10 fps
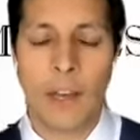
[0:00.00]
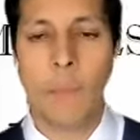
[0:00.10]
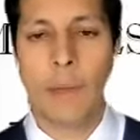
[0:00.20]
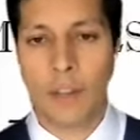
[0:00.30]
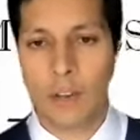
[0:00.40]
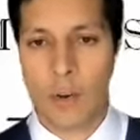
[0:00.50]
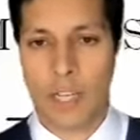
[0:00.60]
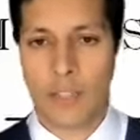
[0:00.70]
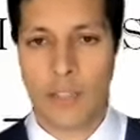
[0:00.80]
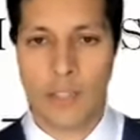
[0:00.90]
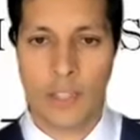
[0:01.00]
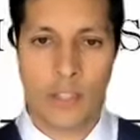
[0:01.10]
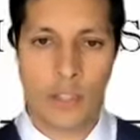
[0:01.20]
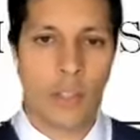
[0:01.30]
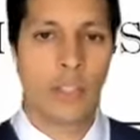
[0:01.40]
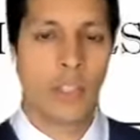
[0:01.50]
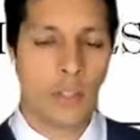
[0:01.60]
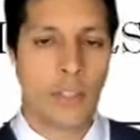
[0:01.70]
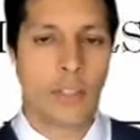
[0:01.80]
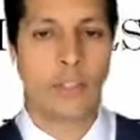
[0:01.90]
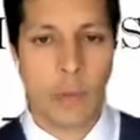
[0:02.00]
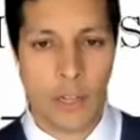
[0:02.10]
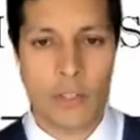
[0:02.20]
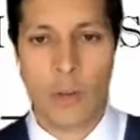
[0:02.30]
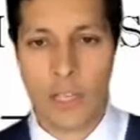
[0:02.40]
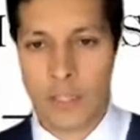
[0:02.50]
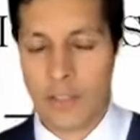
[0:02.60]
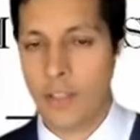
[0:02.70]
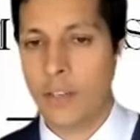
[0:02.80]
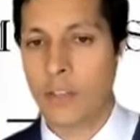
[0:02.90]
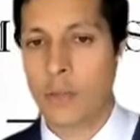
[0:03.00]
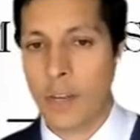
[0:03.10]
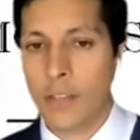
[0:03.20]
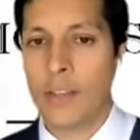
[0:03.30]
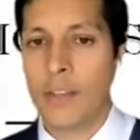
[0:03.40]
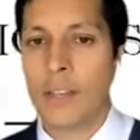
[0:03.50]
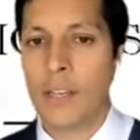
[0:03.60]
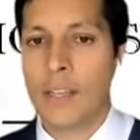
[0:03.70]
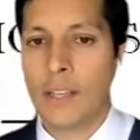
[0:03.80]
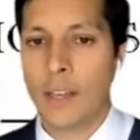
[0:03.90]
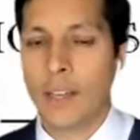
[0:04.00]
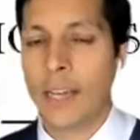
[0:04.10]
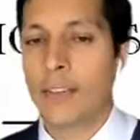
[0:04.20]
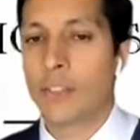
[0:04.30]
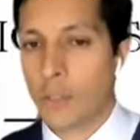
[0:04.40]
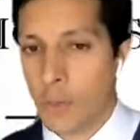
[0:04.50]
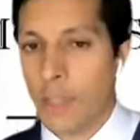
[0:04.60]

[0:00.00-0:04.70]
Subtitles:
a bigger question into a series of smaller questions that are trying to kind of screen